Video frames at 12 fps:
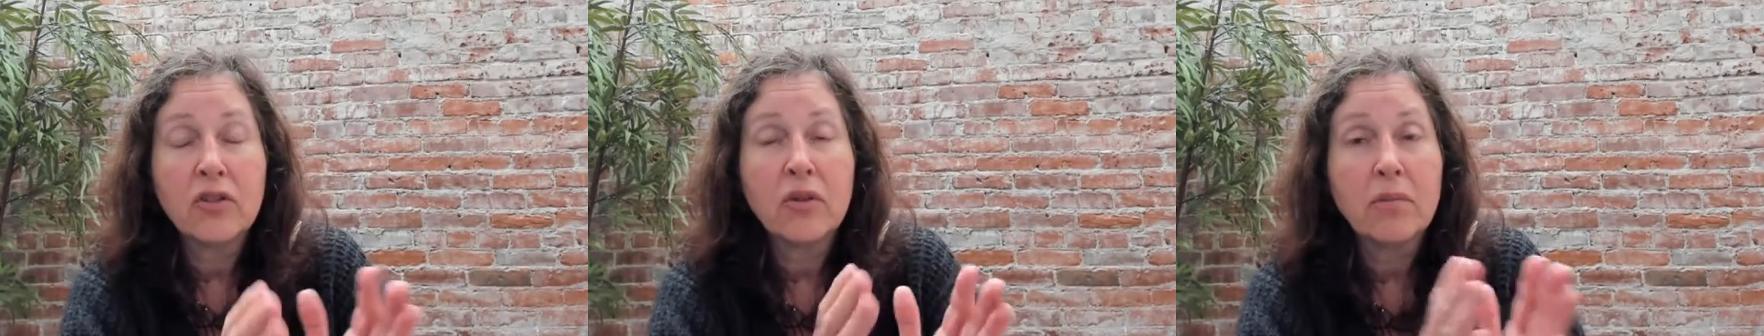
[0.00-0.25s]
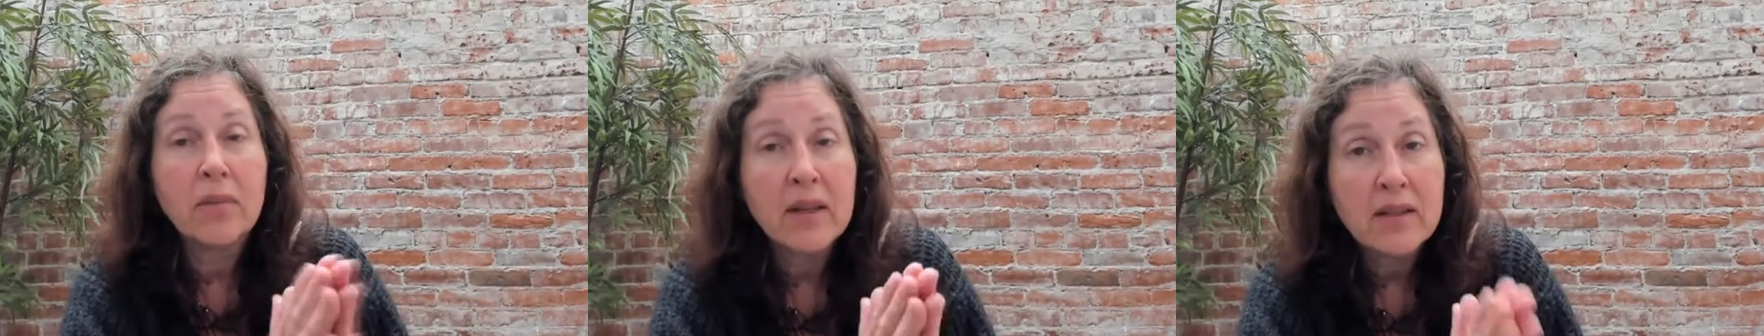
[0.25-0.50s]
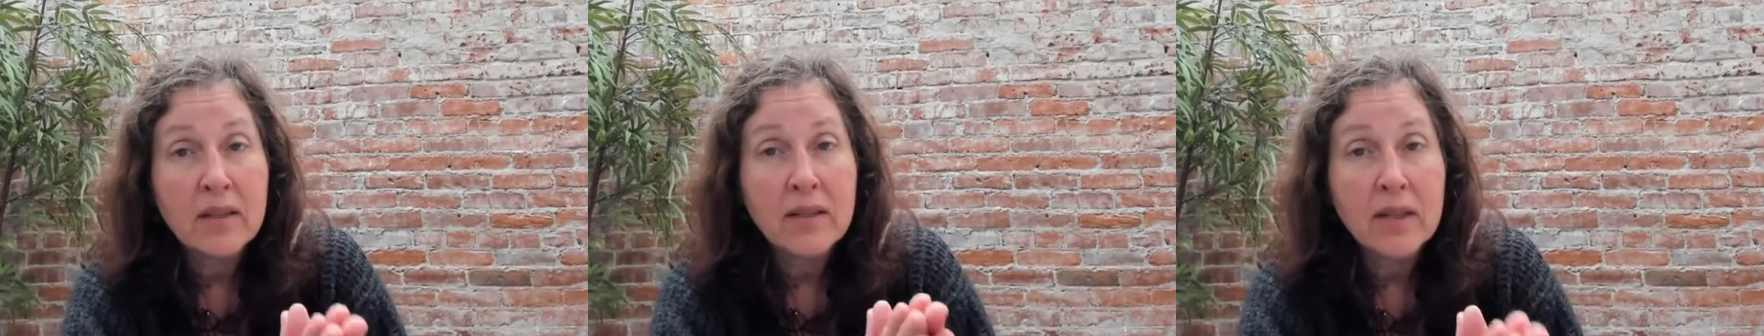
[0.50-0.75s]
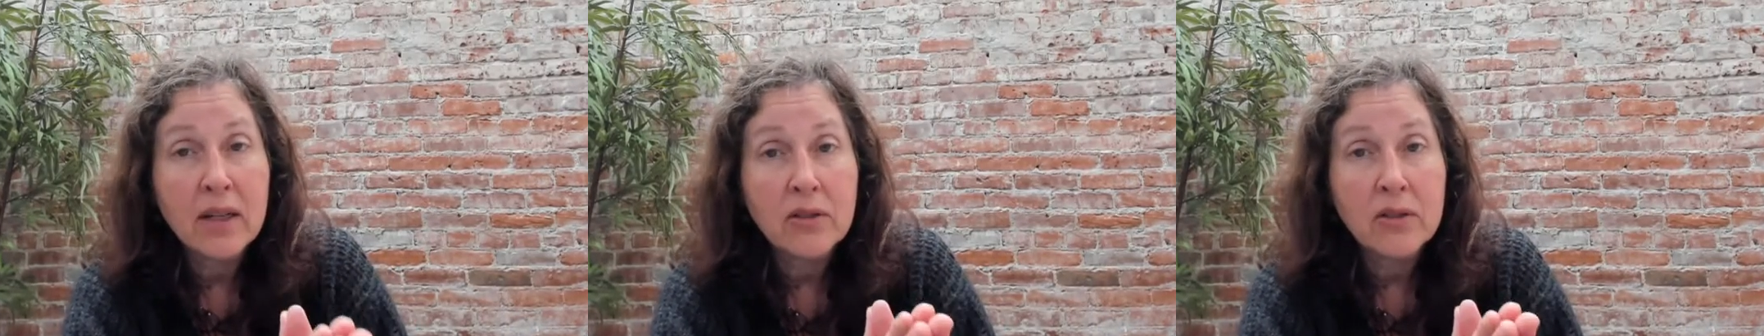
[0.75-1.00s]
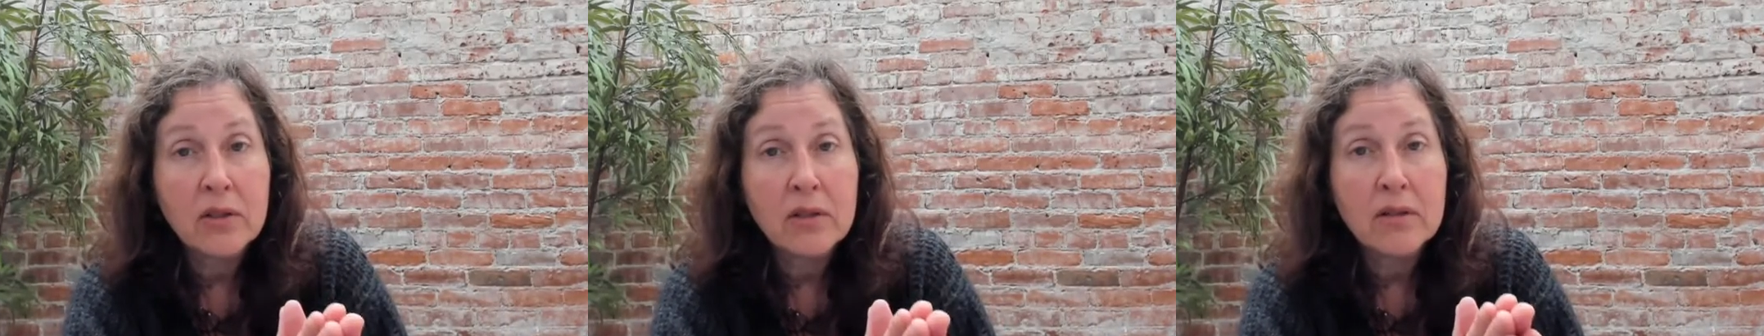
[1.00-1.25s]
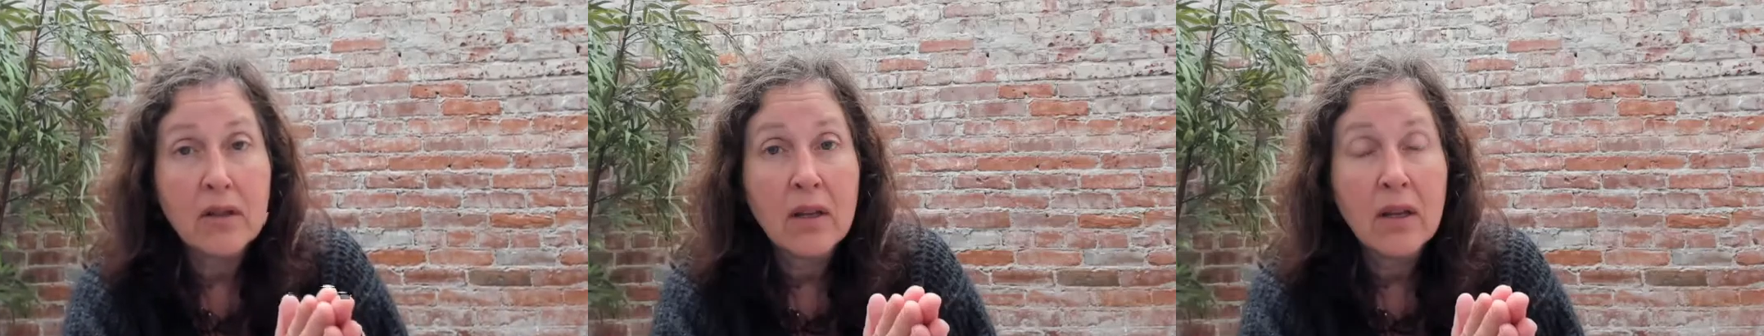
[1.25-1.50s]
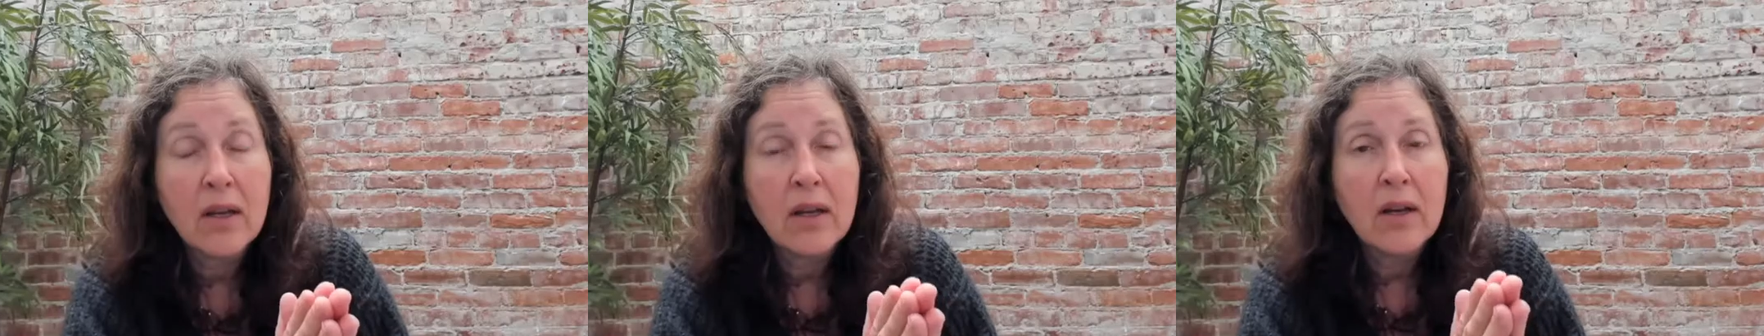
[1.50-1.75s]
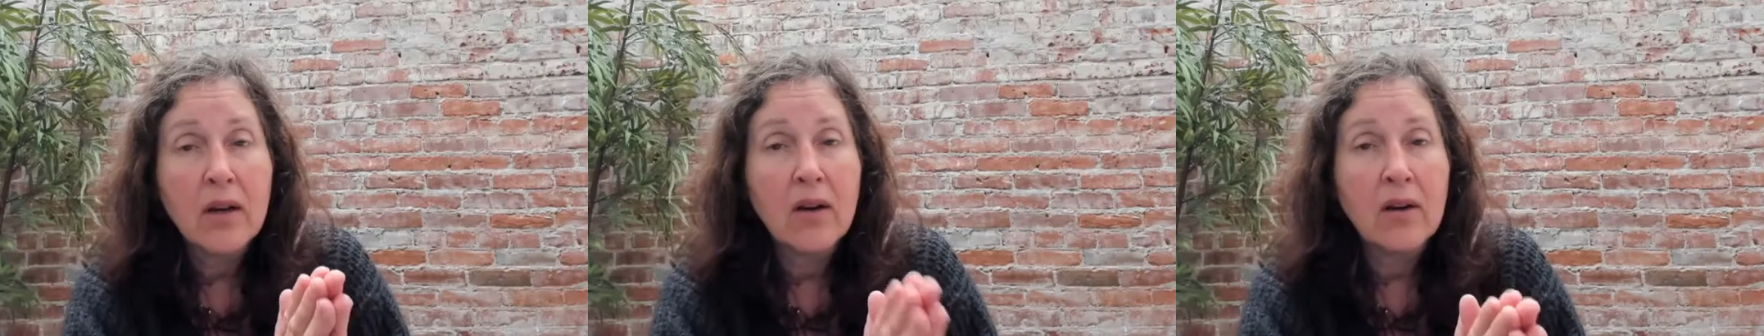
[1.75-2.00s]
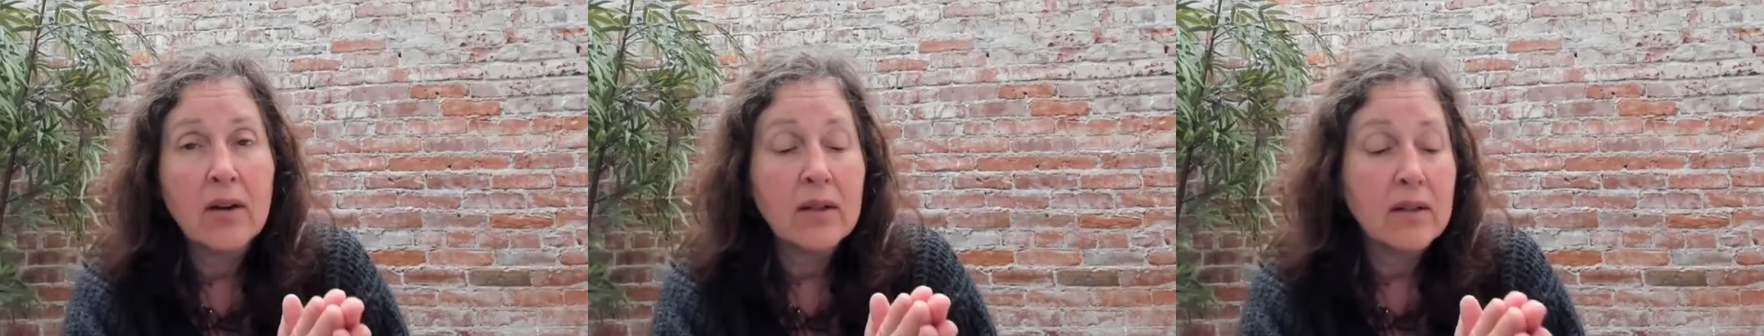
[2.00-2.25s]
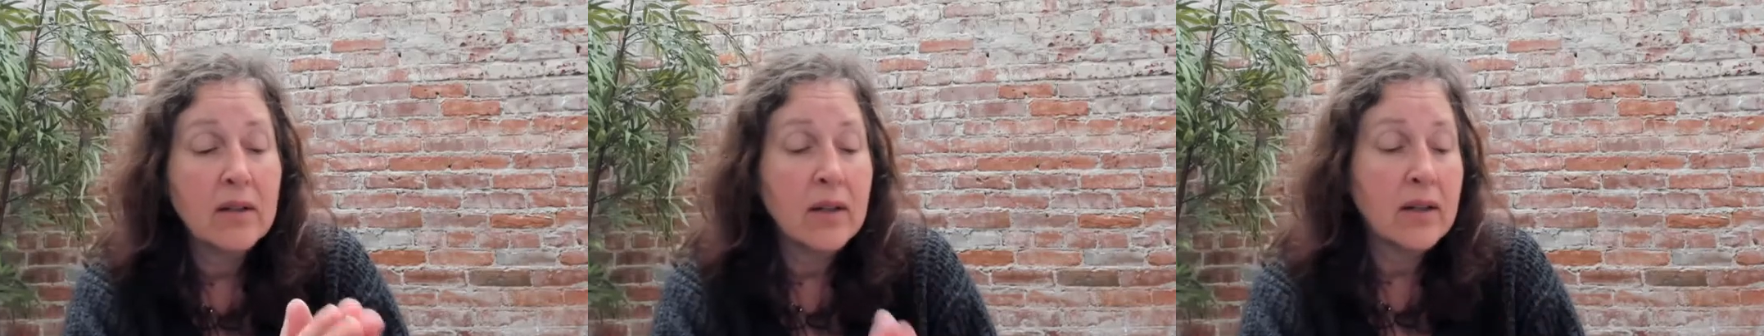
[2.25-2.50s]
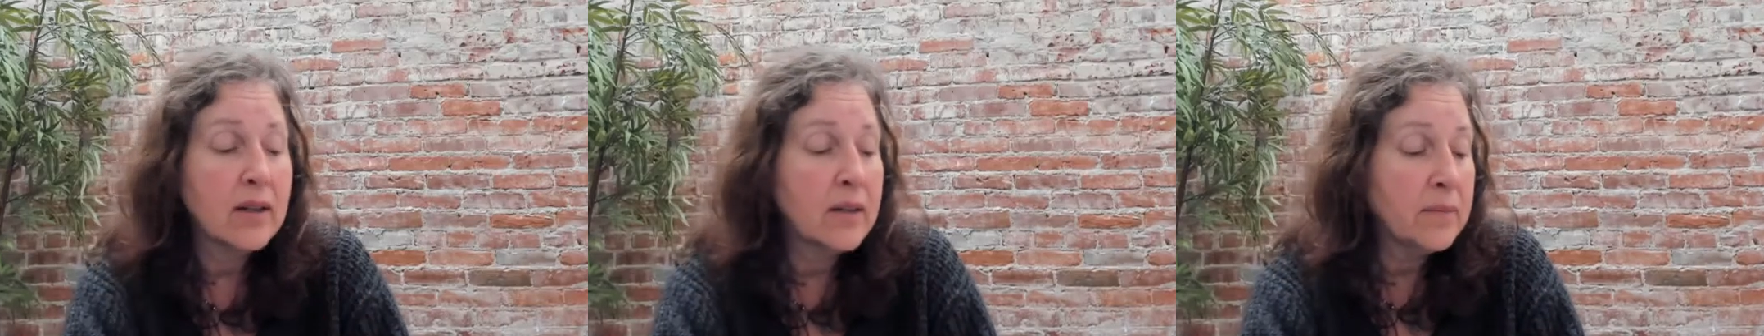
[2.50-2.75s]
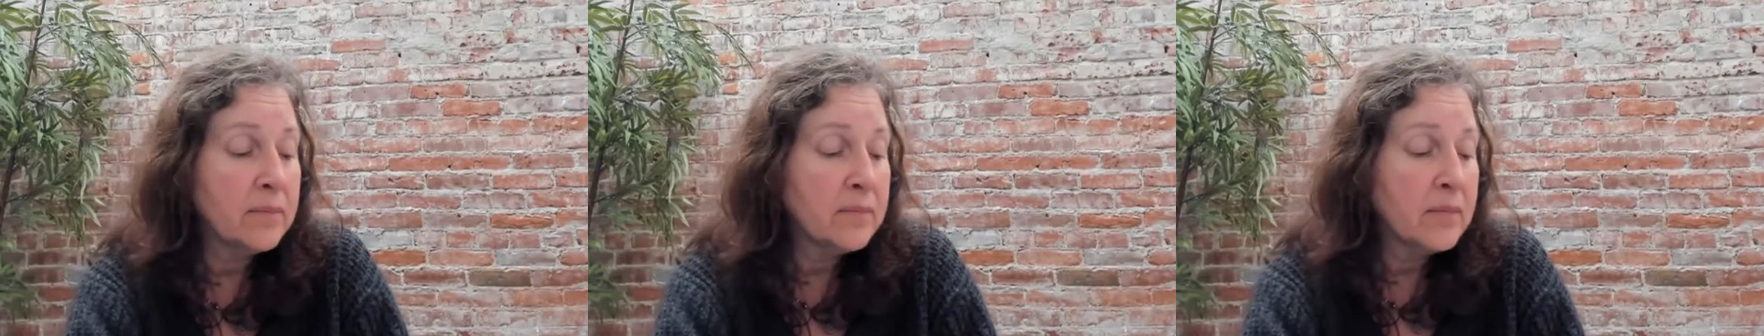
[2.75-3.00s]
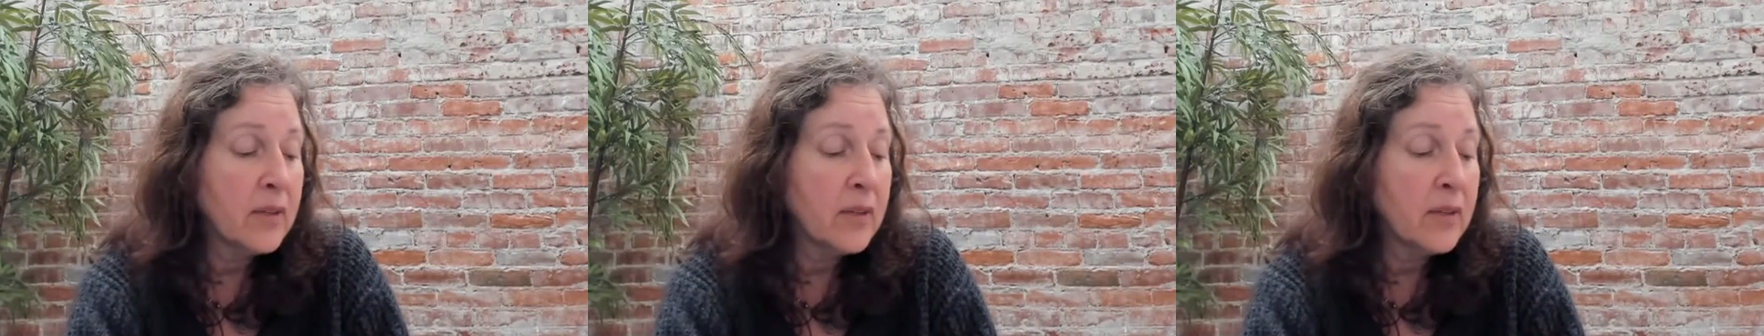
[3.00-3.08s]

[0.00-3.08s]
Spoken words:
your best intentions on